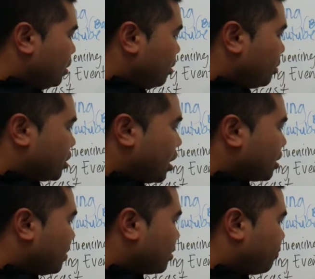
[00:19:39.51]
We talked
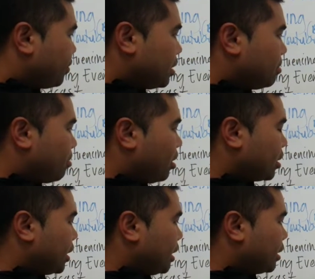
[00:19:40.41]
about the affiliate
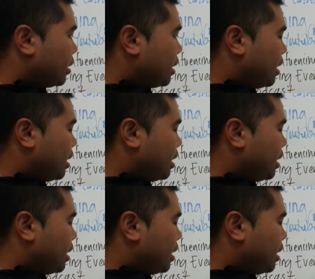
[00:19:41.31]
marketing.